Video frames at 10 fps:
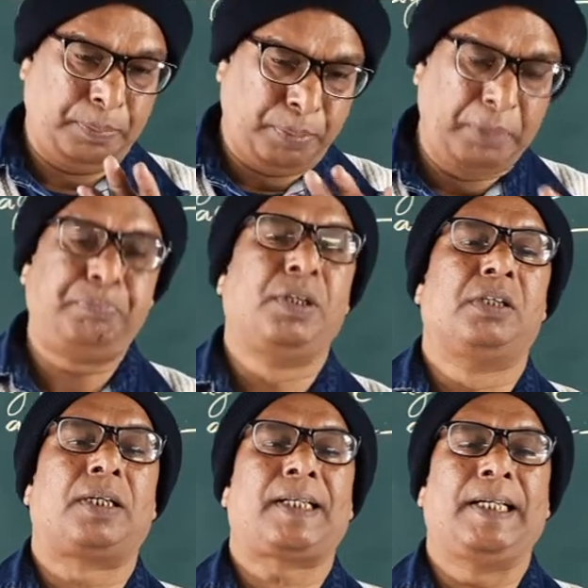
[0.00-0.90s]

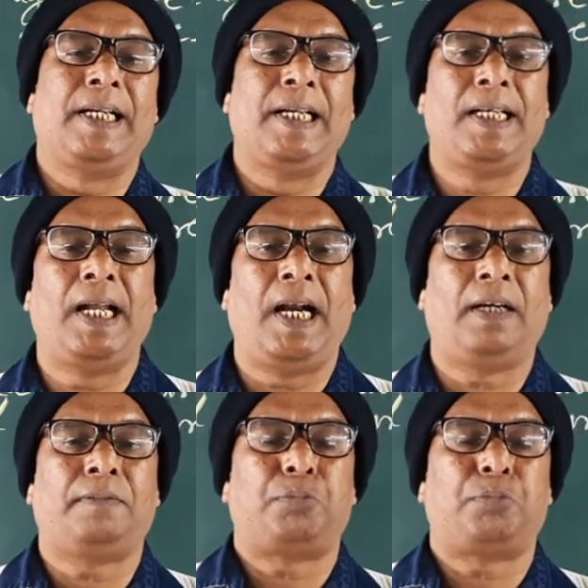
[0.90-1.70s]
prepared a land